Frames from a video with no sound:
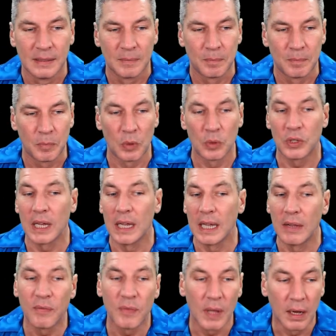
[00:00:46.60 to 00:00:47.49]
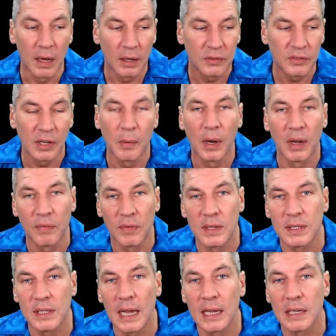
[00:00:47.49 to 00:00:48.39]
We'll see. I'll tell you what, if
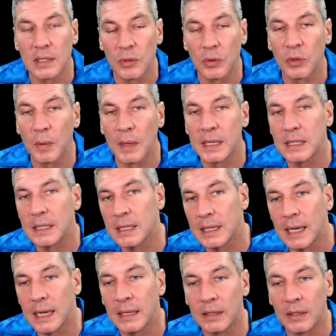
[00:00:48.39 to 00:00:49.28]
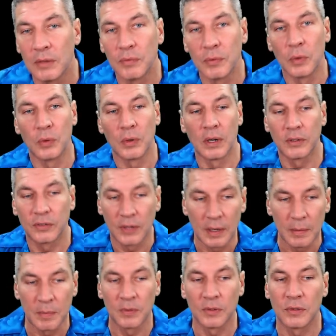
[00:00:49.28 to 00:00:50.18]
this gets all the way to the end of all our
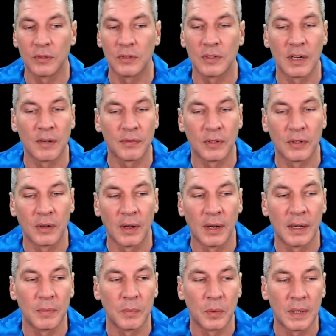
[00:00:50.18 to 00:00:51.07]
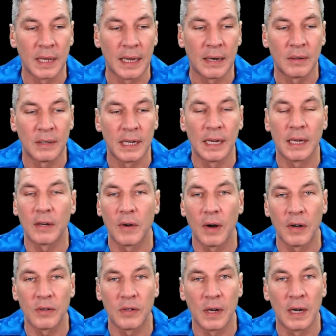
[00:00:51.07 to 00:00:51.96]
segments and stuff tonight without it
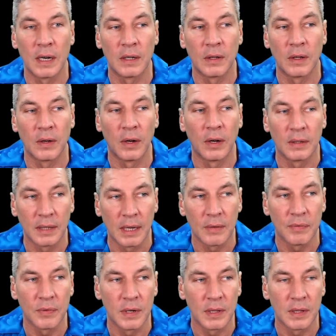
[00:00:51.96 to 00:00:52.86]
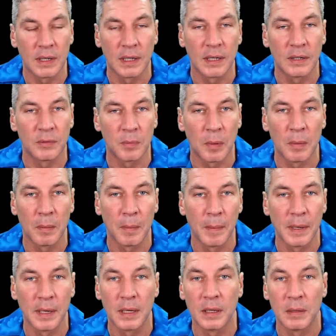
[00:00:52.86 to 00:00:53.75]
crashing, then I definitely think it's
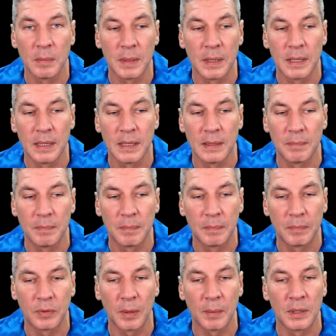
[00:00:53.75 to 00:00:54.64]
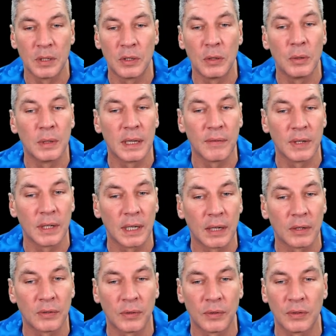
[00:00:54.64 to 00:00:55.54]
probably going to be something to do with having a
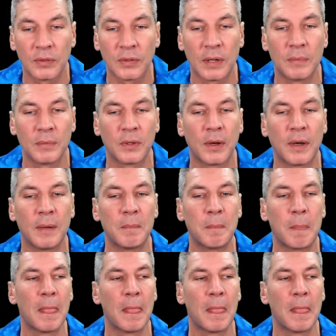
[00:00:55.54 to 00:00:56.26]
guest on at the same time.